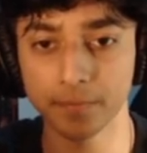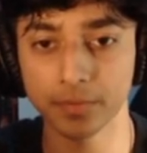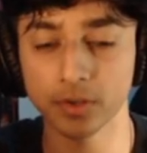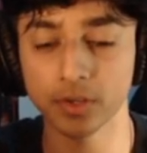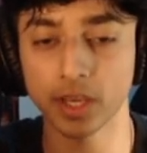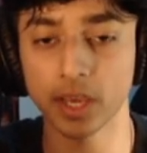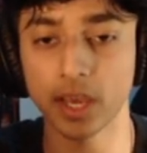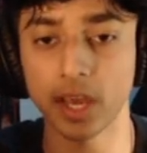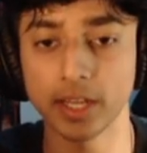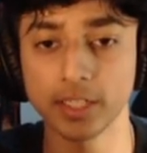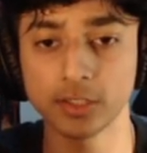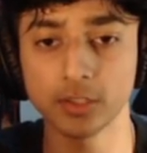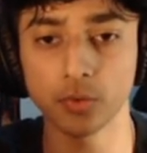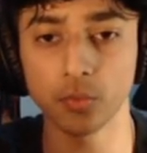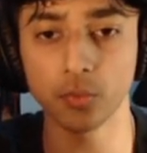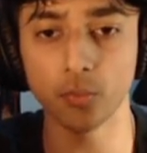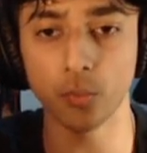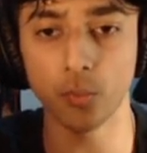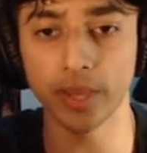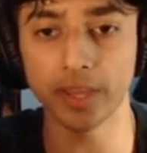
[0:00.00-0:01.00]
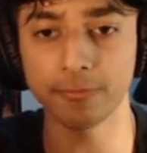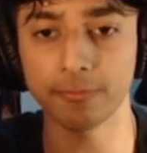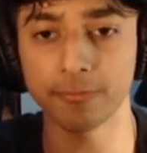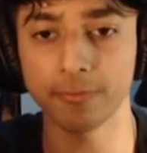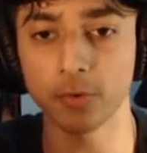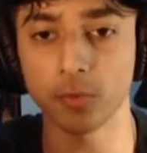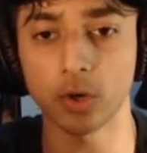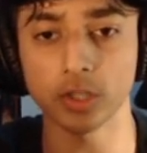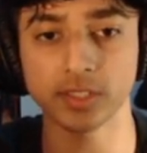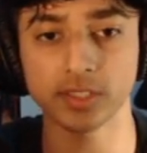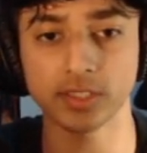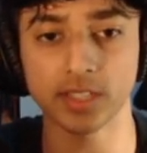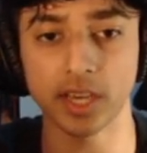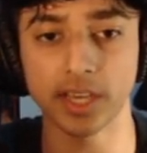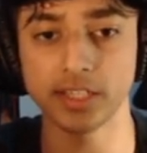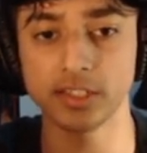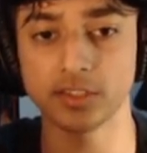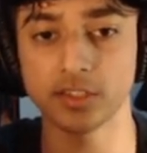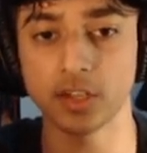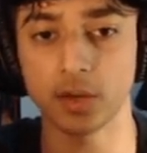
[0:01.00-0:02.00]
Okay, I need to wait for what
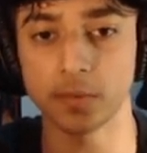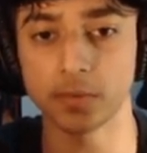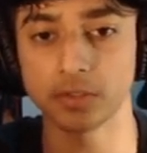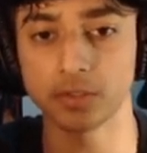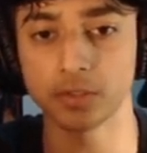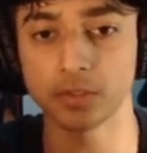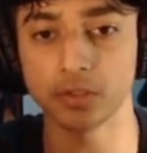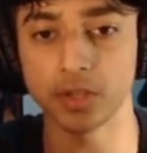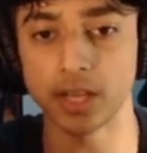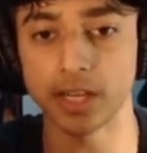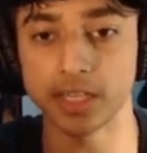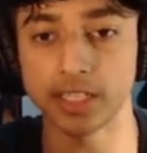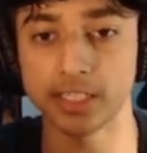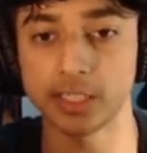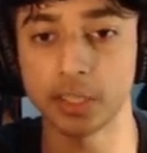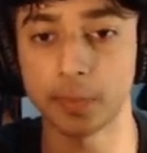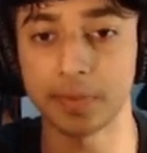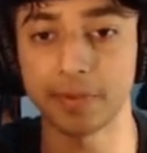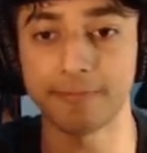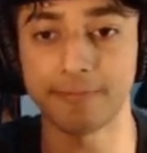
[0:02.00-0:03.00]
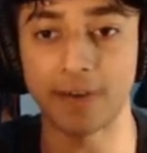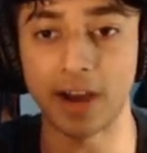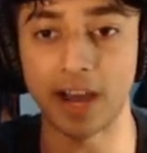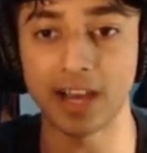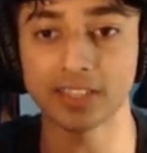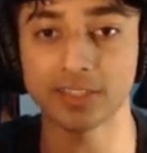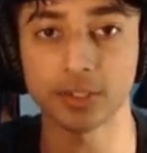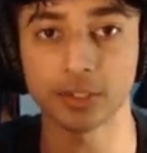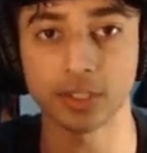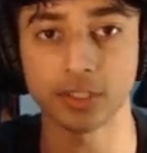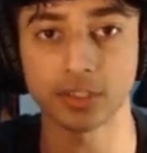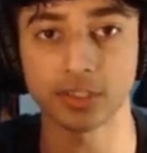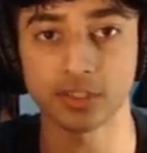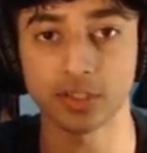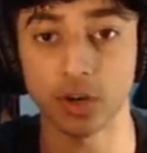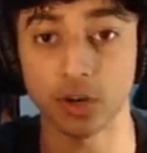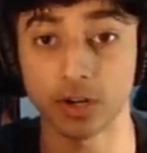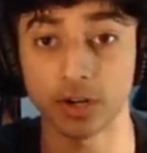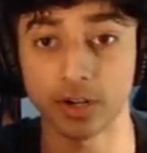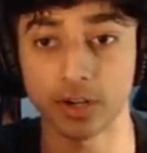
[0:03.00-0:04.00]
side he's coming to, and I need to be faster because it's
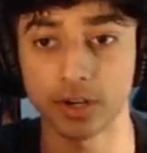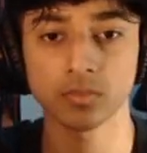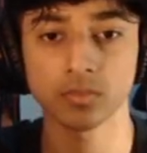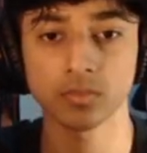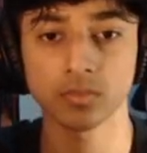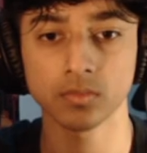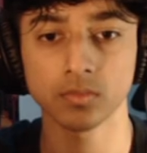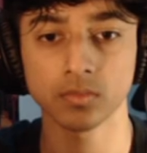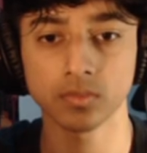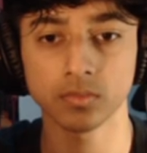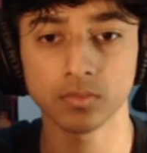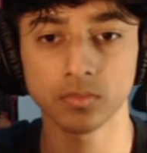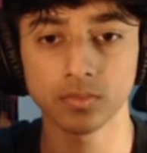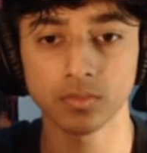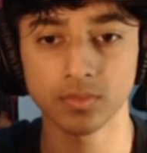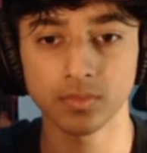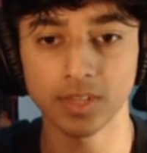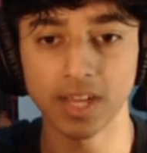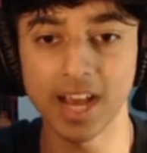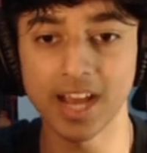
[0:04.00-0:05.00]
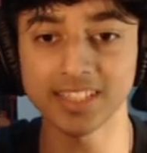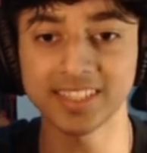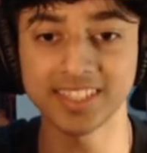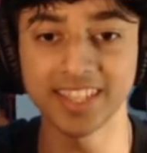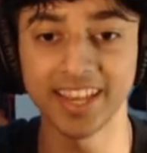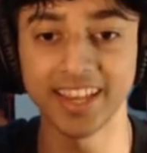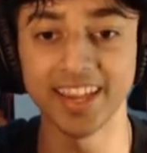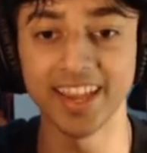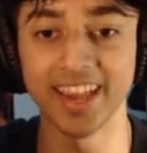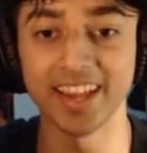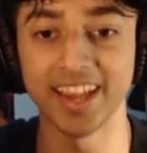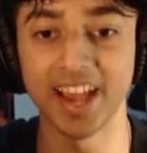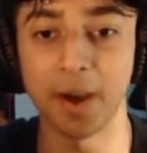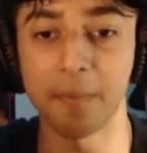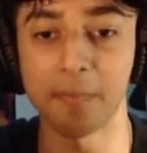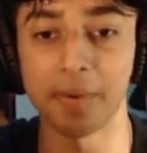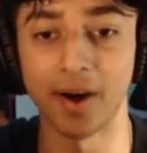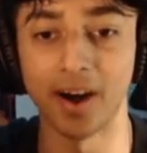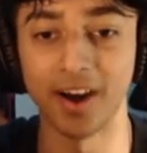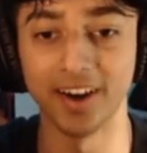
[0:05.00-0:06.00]
harder. I see ya,
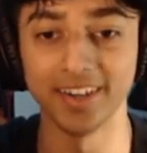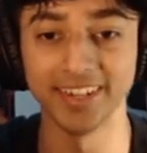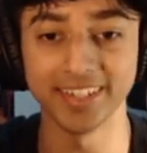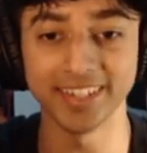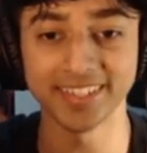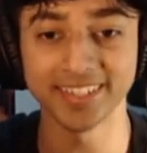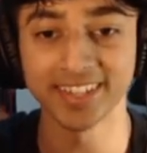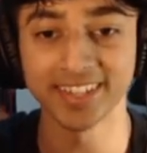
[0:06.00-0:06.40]
you punk!